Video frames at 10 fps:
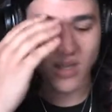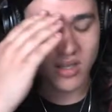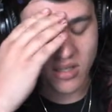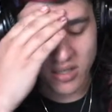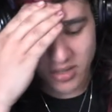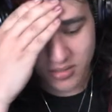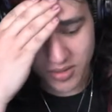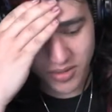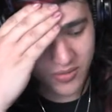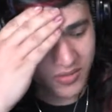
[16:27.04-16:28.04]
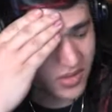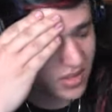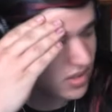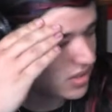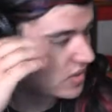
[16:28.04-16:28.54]
Oh
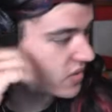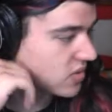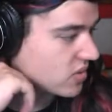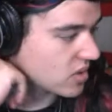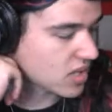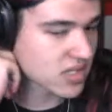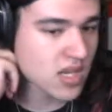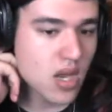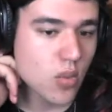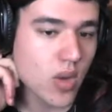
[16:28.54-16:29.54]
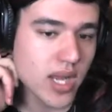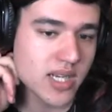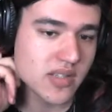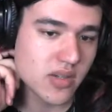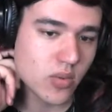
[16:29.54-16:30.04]
my Jesus Christ. Why
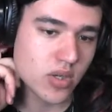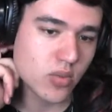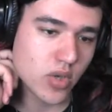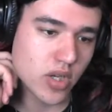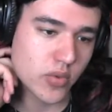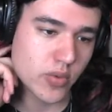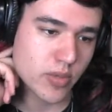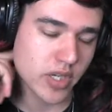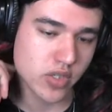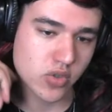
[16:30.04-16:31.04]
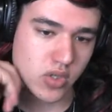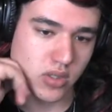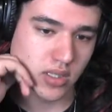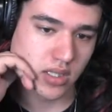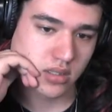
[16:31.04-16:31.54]
doesn't it want to work with my
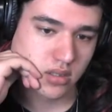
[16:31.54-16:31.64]
controller?